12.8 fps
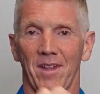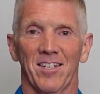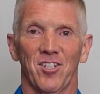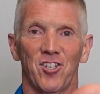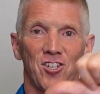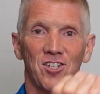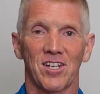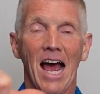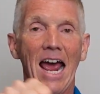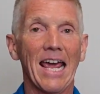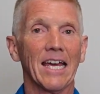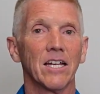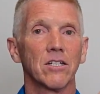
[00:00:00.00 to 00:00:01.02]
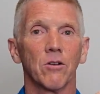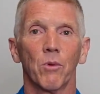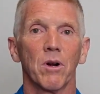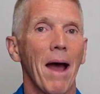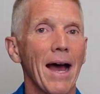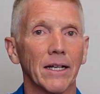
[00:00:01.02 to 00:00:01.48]
Science,
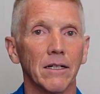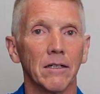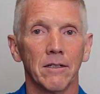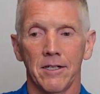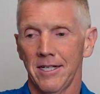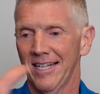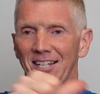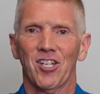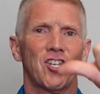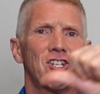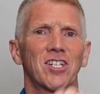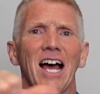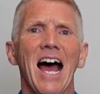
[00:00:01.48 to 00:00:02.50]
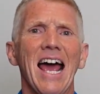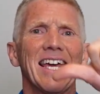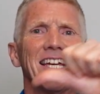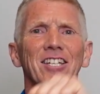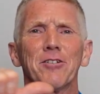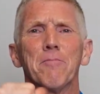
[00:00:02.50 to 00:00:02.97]
what about it?
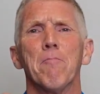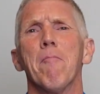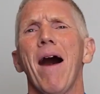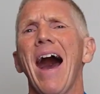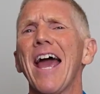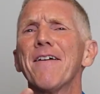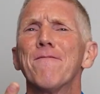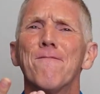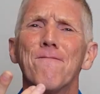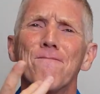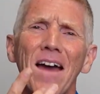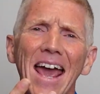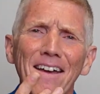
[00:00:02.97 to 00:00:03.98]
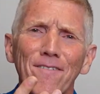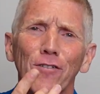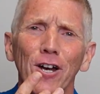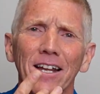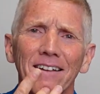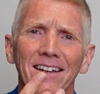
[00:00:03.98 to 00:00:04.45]
Science, my
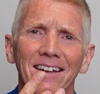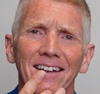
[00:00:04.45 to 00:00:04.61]
favorite.